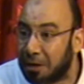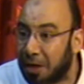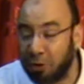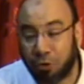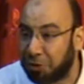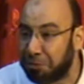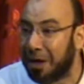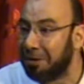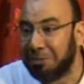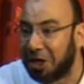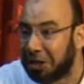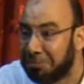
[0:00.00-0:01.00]
And
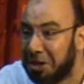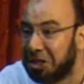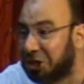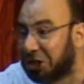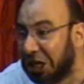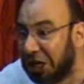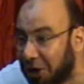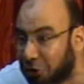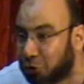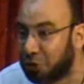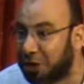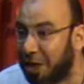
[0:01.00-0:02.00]
Uthman made it
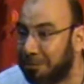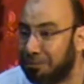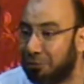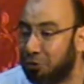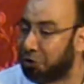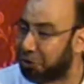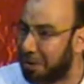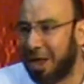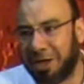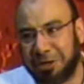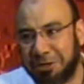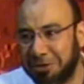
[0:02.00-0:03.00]
clear to them,
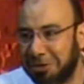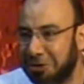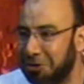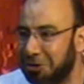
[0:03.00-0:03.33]
Uthman,